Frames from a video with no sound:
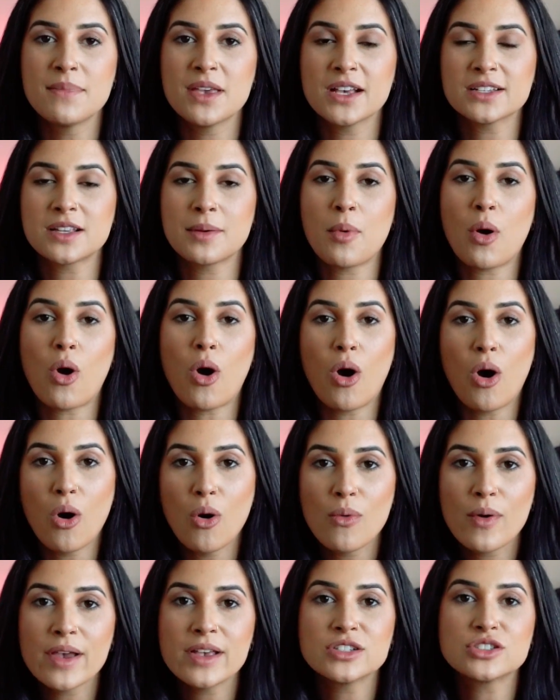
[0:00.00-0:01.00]
because I'm
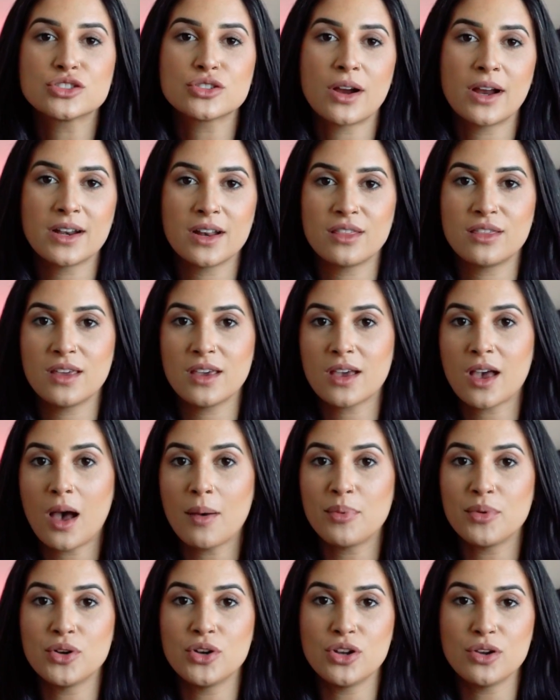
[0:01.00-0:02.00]
always trying to think
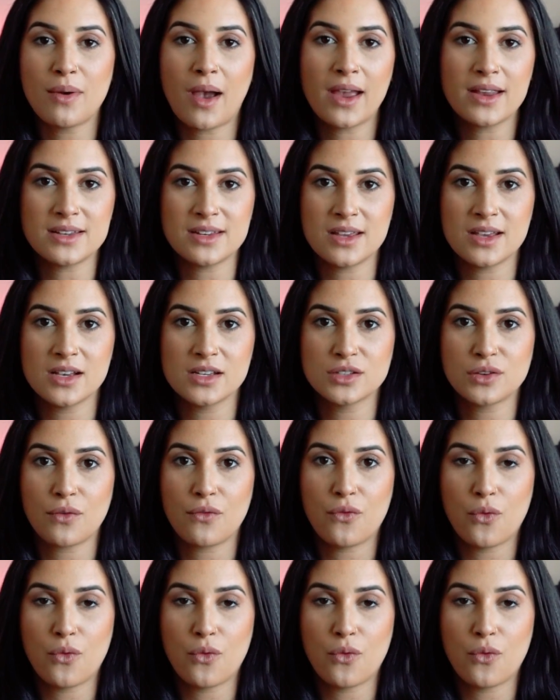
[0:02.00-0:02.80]
up new ideas